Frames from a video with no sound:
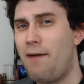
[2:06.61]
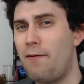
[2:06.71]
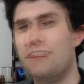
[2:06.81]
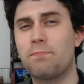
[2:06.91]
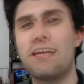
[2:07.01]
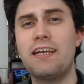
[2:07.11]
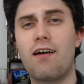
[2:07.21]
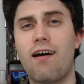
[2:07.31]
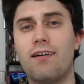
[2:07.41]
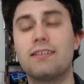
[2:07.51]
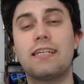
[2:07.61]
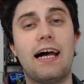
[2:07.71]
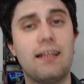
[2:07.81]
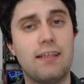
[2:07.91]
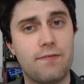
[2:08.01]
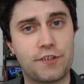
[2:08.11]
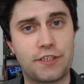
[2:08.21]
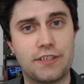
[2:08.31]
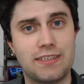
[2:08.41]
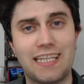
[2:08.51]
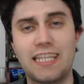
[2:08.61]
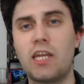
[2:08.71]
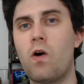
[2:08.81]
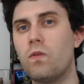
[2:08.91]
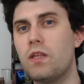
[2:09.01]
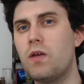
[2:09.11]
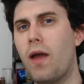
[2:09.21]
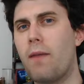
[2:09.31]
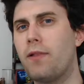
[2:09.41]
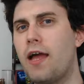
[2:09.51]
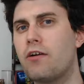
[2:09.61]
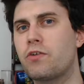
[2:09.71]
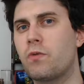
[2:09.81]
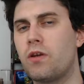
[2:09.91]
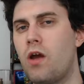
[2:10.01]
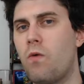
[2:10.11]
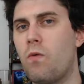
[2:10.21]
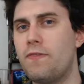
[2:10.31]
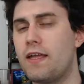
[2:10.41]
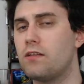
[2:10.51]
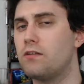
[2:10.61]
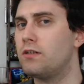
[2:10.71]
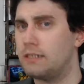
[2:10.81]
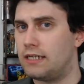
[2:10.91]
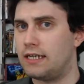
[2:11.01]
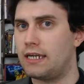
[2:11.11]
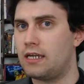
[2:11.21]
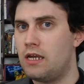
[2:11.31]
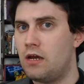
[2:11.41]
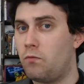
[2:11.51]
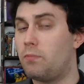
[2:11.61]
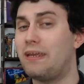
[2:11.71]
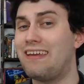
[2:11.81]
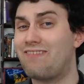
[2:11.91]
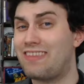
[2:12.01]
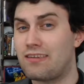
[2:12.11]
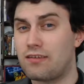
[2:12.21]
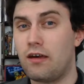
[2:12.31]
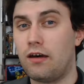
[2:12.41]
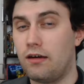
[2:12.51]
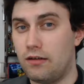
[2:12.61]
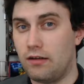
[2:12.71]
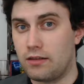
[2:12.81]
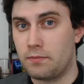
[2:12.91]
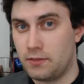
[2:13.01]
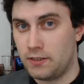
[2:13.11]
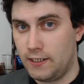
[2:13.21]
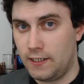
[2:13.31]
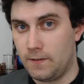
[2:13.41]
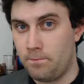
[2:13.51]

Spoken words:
explained on television that the only way players would know what they looked like would be if they saw another player.